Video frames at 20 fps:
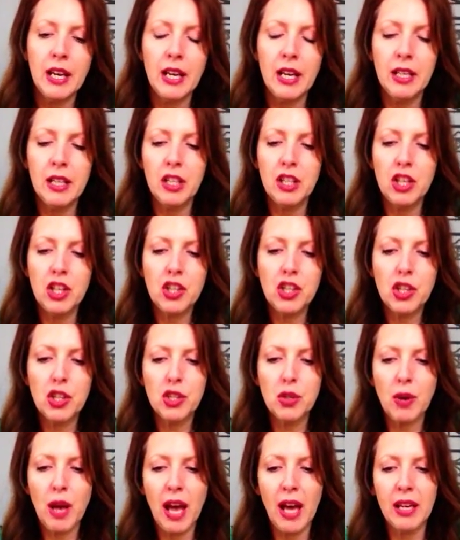In addition
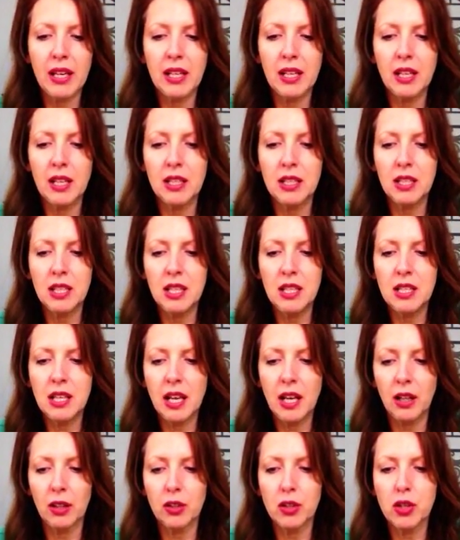to adding
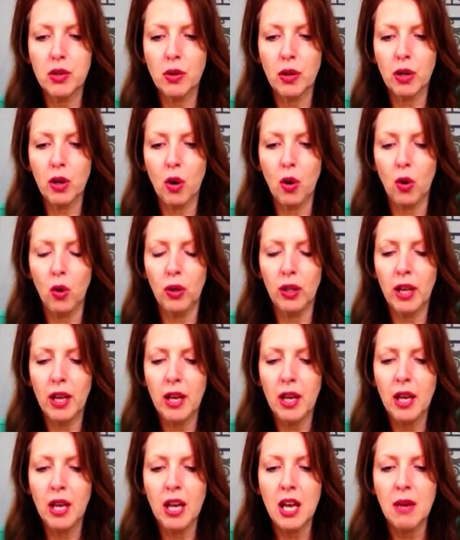detail to your goal,
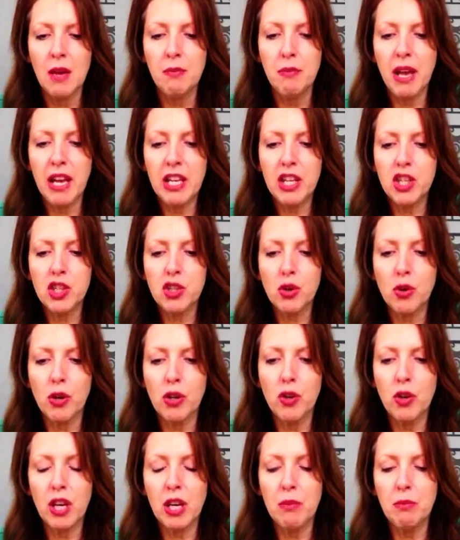make sure
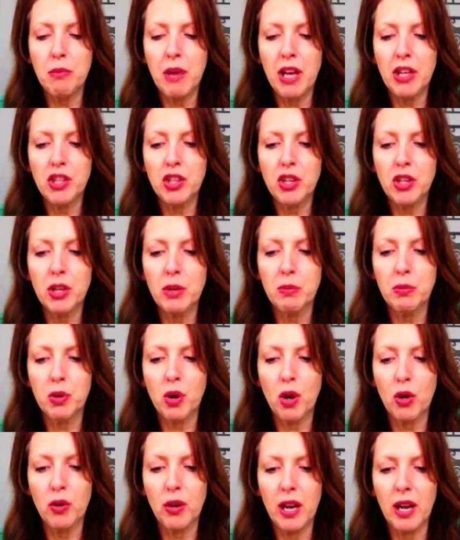you can measure your
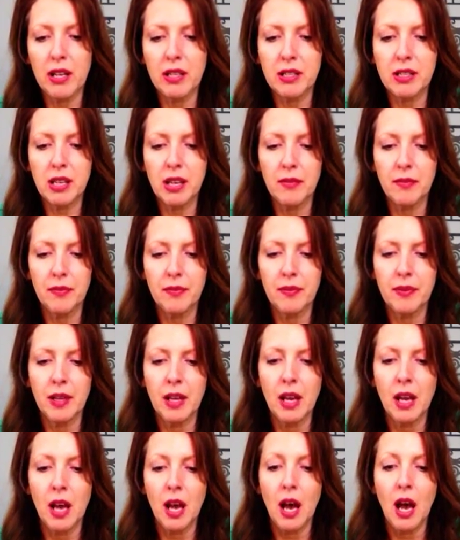progress.
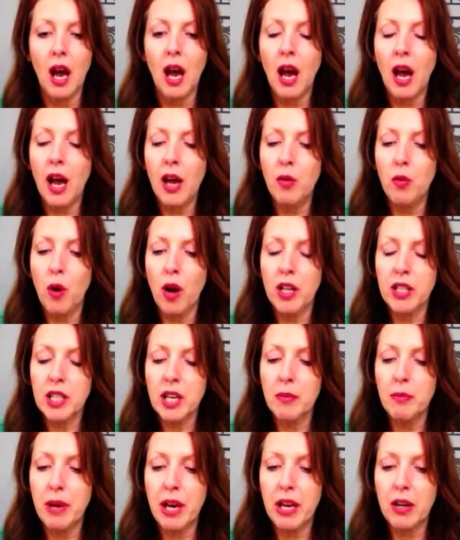"I want
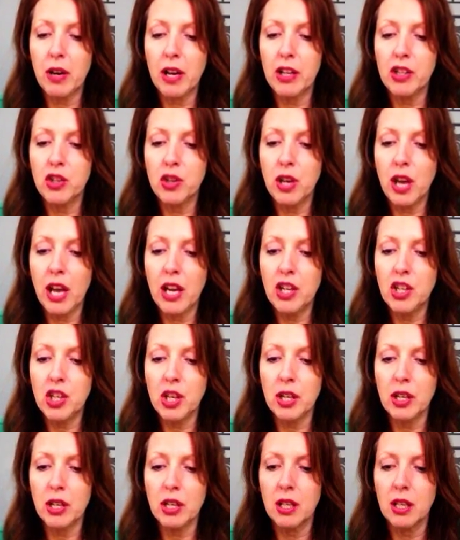a better
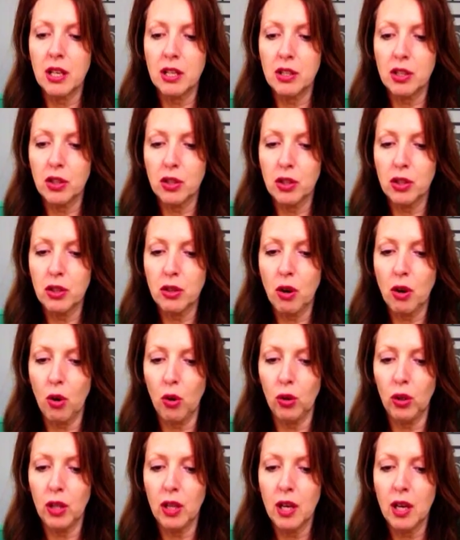education" is a good
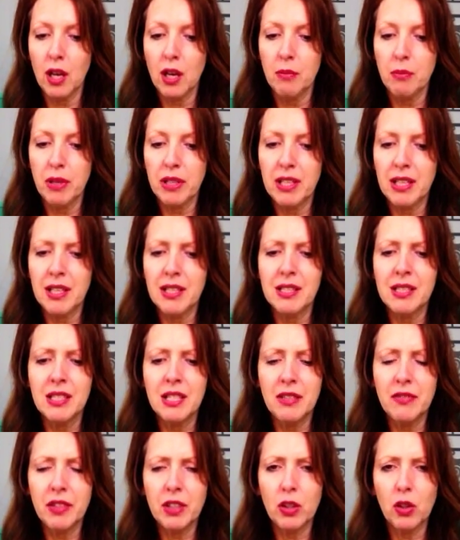goal, but it is
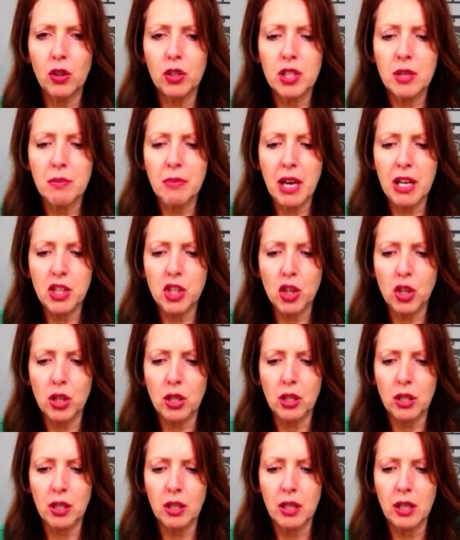difficult to
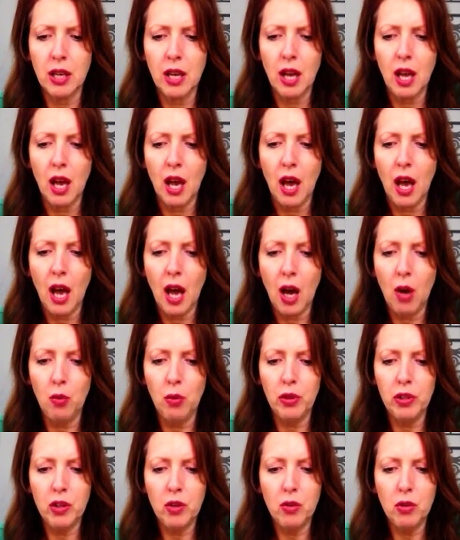measure. How
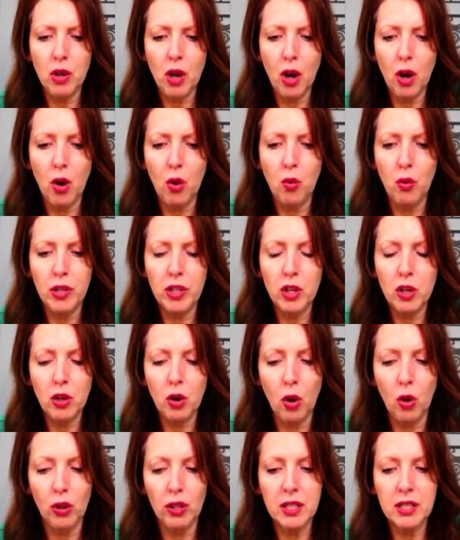will you know when your
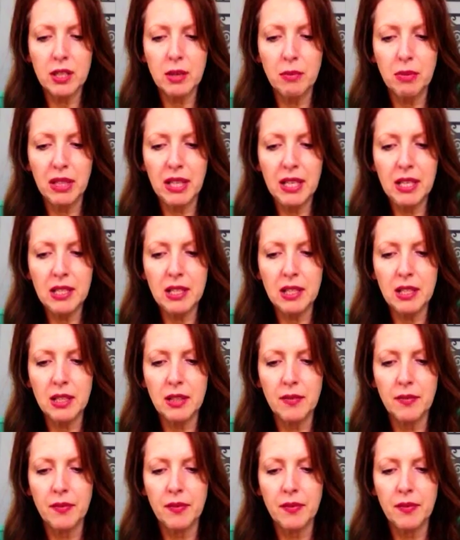goal is completed?